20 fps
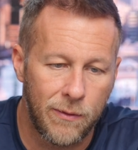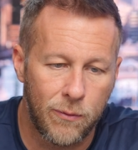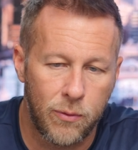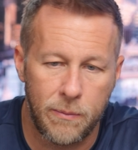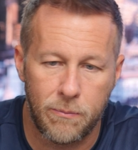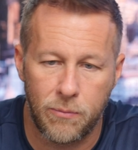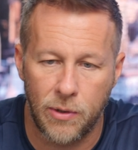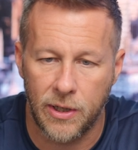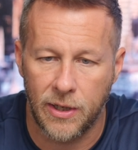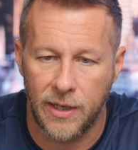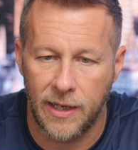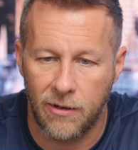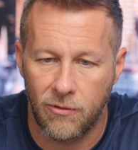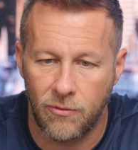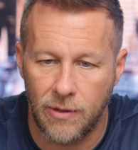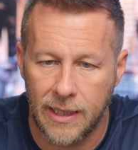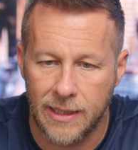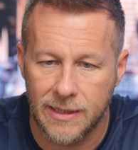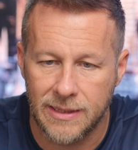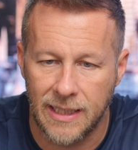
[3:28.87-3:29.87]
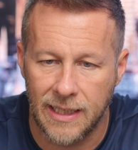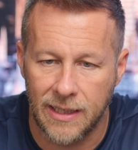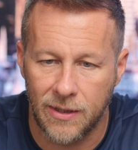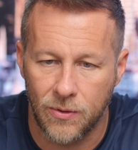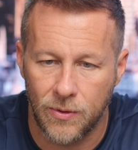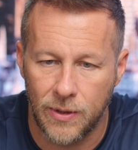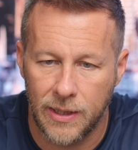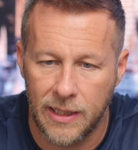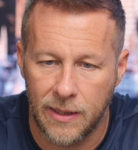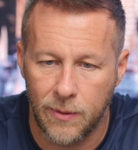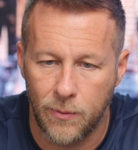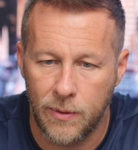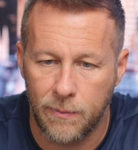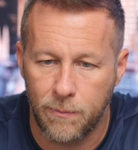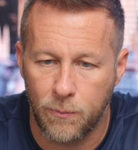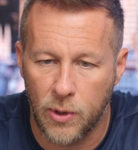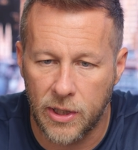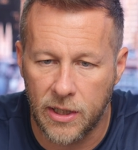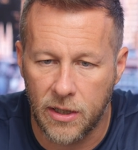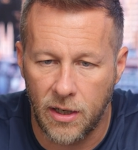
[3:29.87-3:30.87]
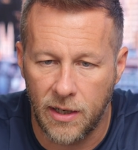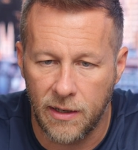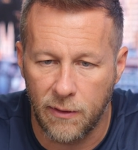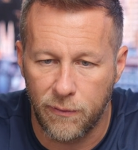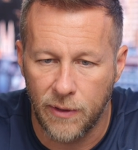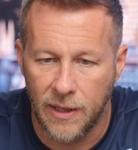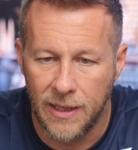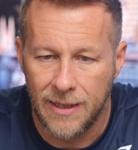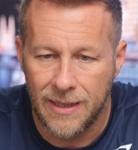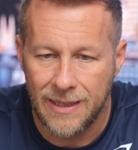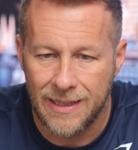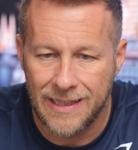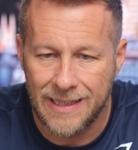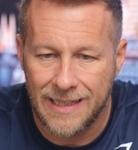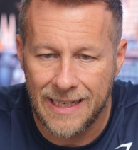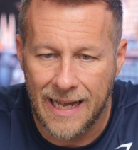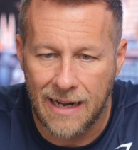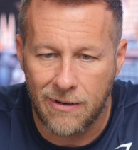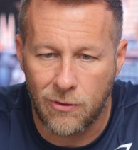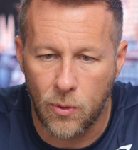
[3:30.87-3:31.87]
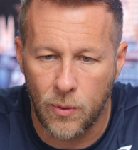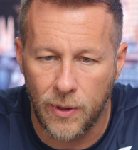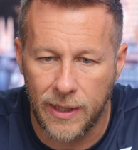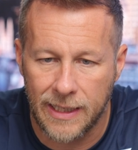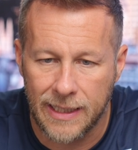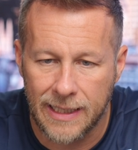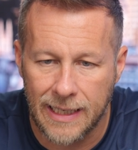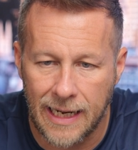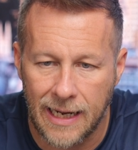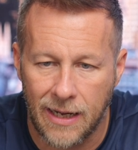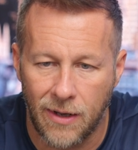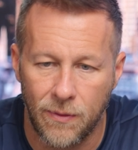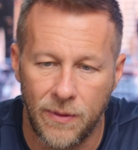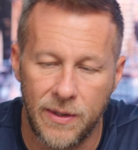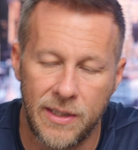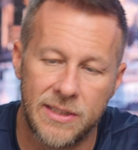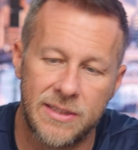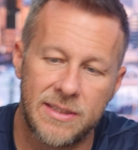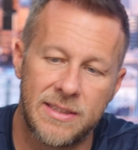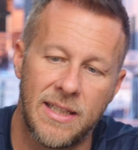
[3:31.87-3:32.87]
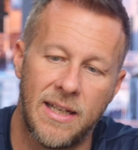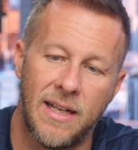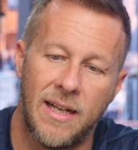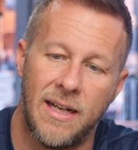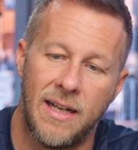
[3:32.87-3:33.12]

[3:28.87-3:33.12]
If we bring on our rectangle here, we're kind of narrowing down this